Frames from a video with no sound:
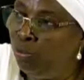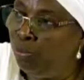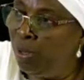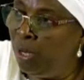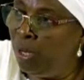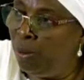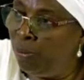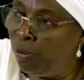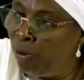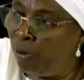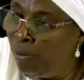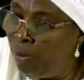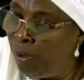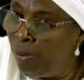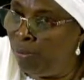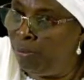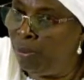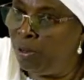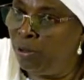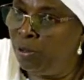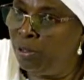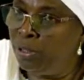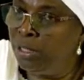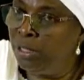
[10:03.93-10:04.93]
be a problem
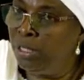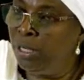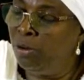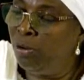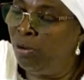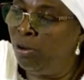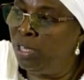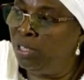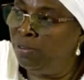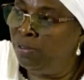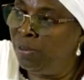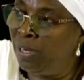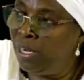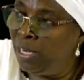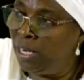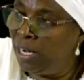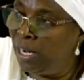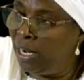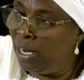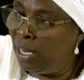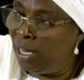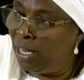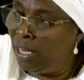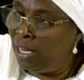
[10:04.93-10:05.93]
because the law is very
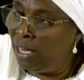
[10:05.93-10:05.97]
clear.